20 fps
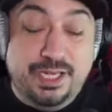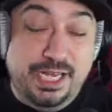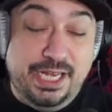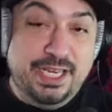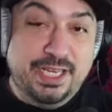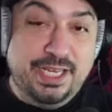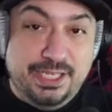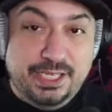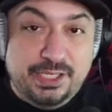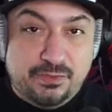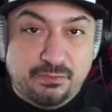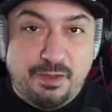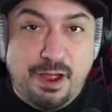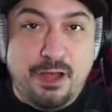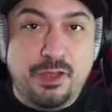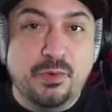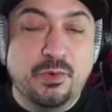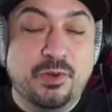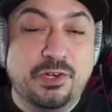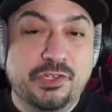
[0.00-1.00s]
and his
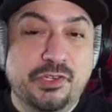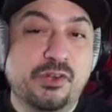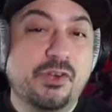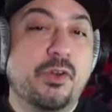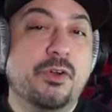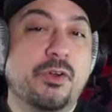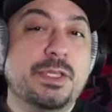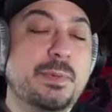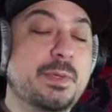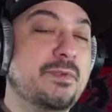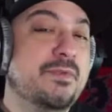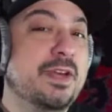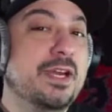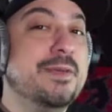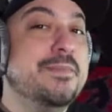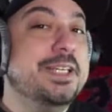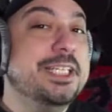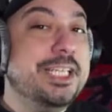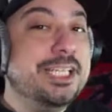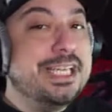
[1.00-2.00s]
followers are going to be very
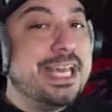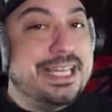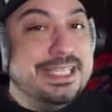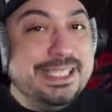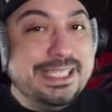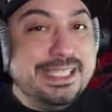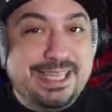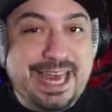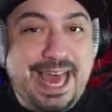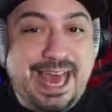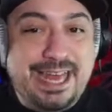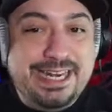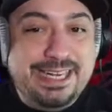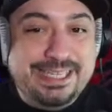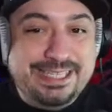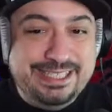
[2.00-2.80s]
much against that.